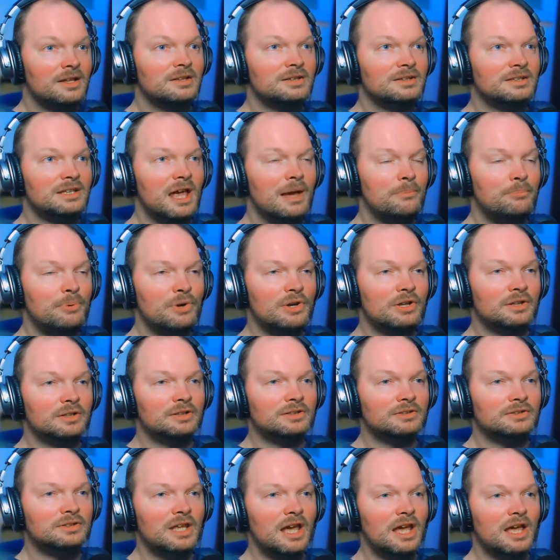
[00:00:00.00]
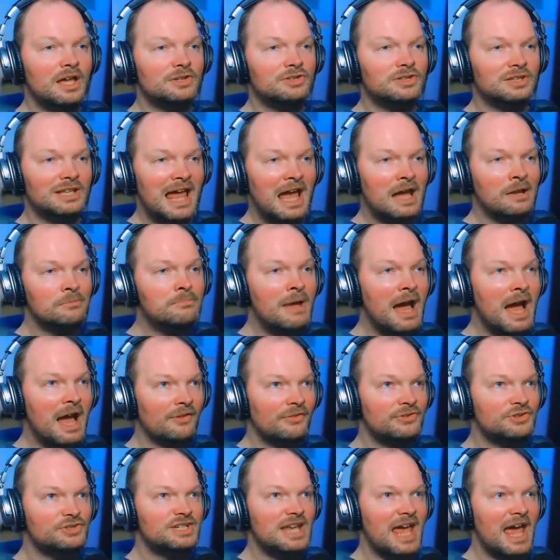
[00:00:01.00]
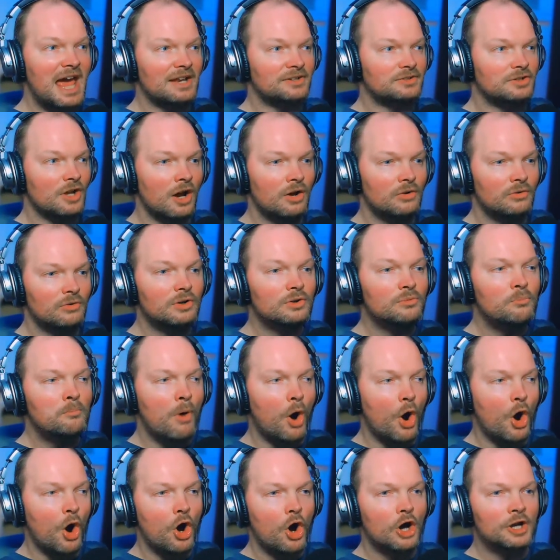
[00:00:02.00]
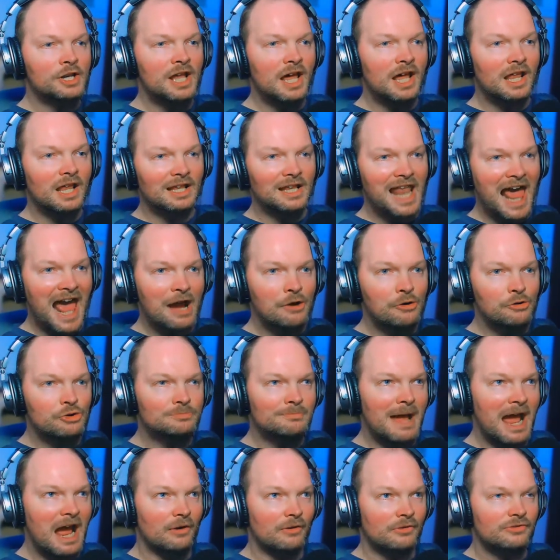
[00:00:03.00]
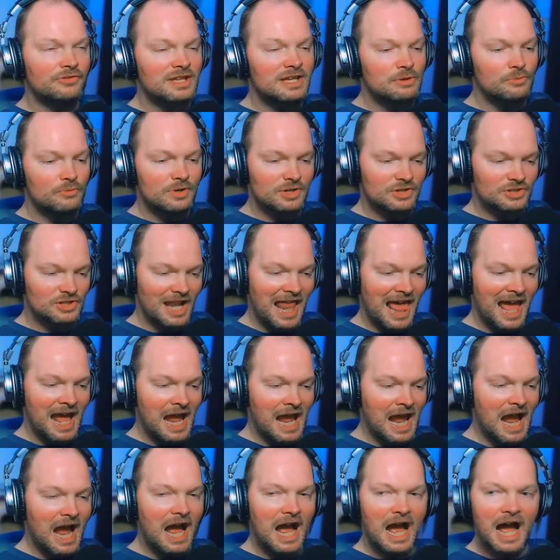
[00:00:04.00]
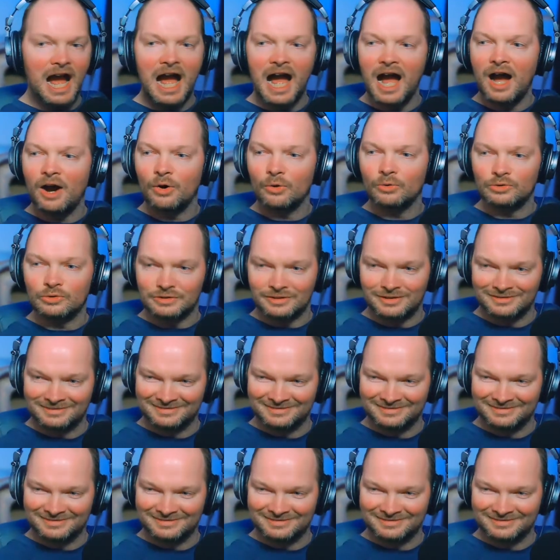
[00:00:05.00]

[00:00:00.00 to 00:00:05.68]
Yeah, but uh, Loudmouth's dead. Don't mourn Loudmouth. He was loud.